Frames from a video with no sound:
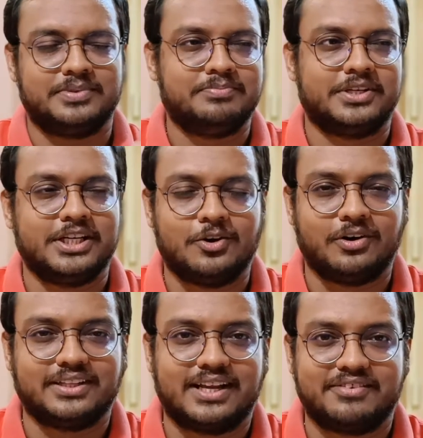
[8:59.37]
pretty long
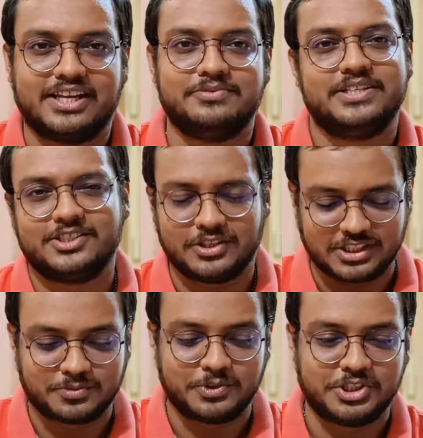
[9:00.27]
that I've graduated, so I
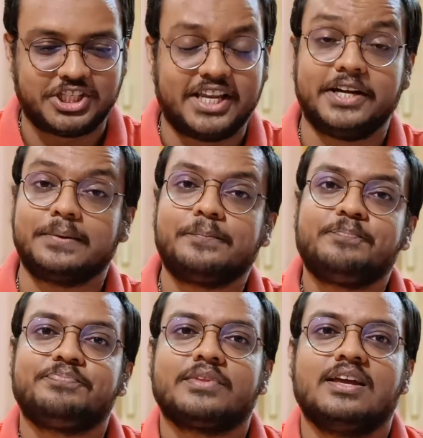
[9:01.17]
just want to share it.
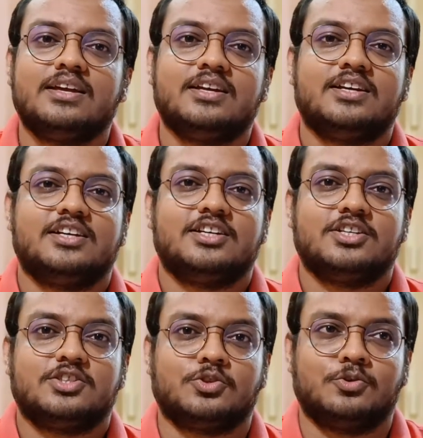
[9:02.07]

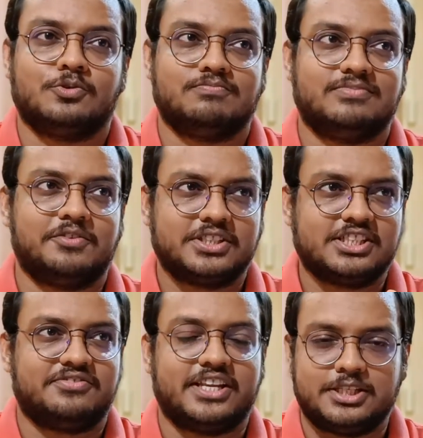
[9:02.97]
So there was this
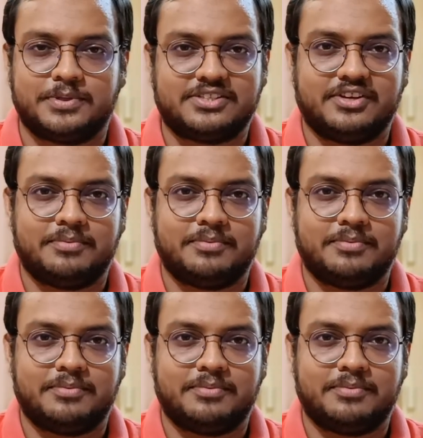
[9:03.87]
very specific